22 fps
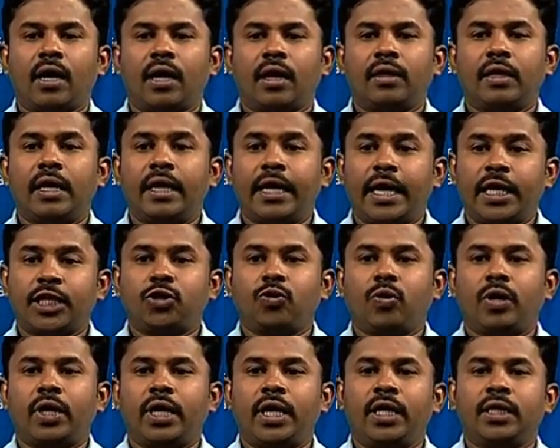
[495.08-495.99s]
The next
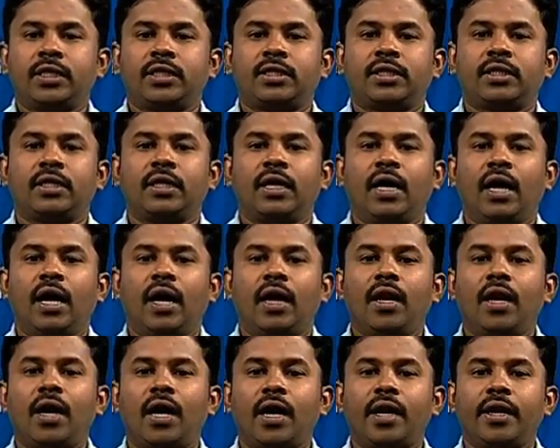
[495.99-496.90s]
one is
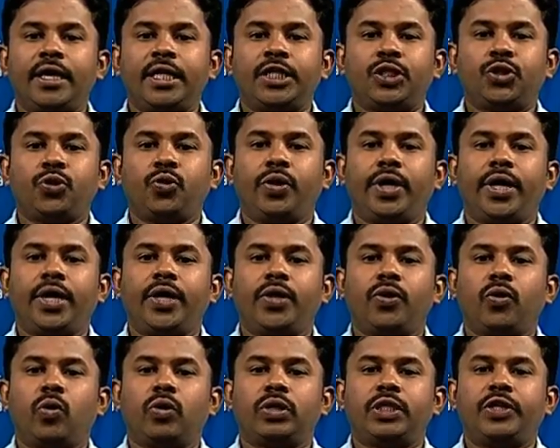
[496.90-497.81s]
learning to
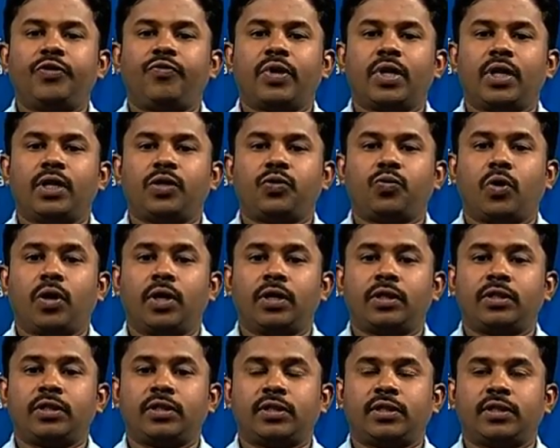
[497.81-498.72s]
ignore difficult
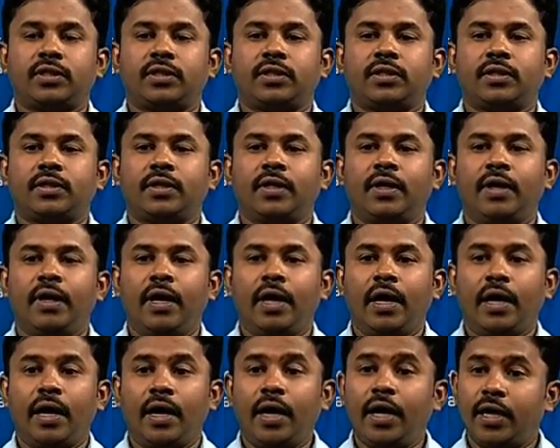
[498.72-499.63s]
words.
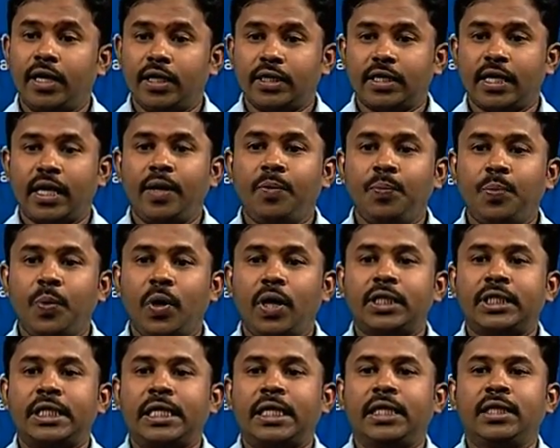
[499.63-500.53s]
It is an
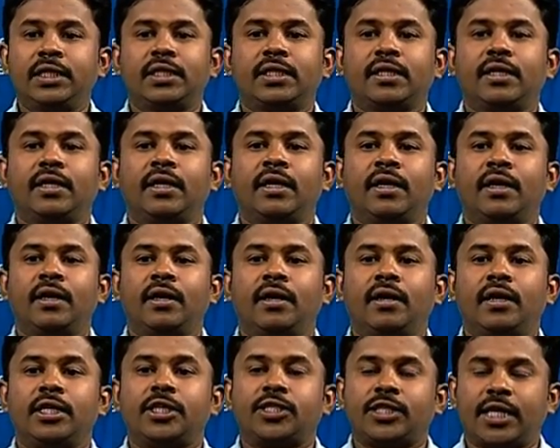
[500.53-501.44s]
important
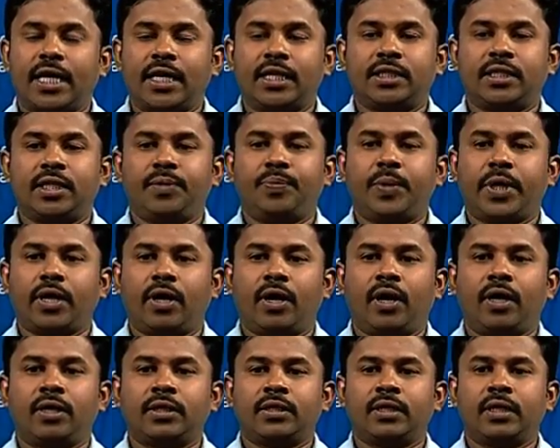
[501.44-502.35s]
strategy,
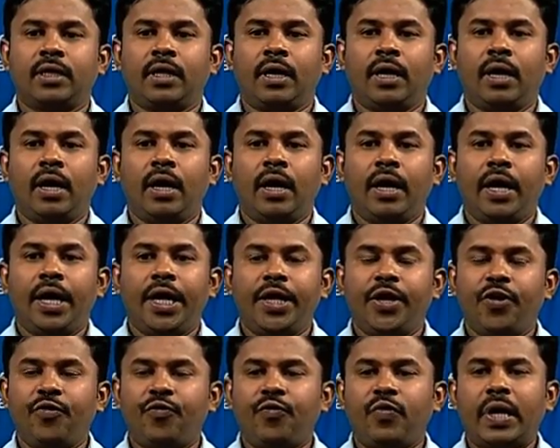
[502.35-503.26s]
because
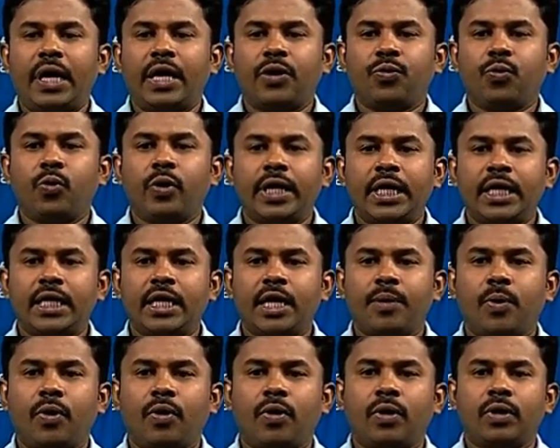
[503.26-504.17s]
if we are worried
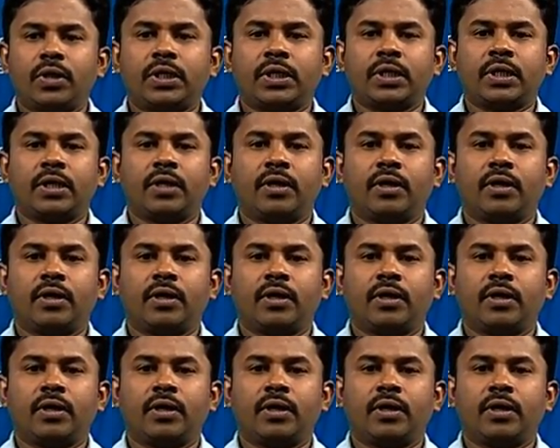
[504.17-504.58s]
about